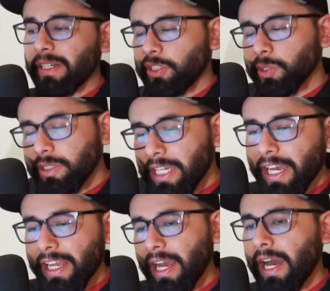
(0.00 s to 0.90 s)
but
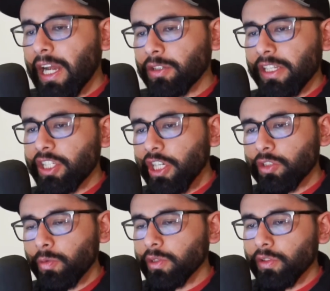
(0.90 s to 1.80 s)
today I actually
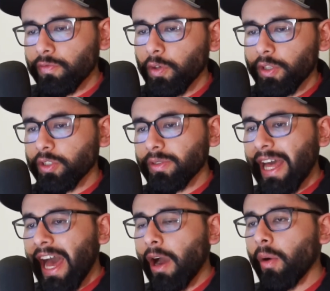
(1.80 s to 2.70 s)
just want to focus on
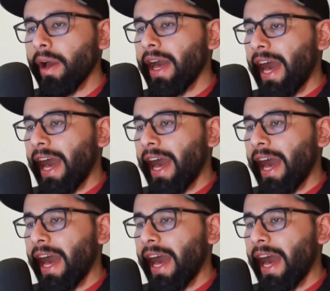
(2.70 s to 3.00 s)
how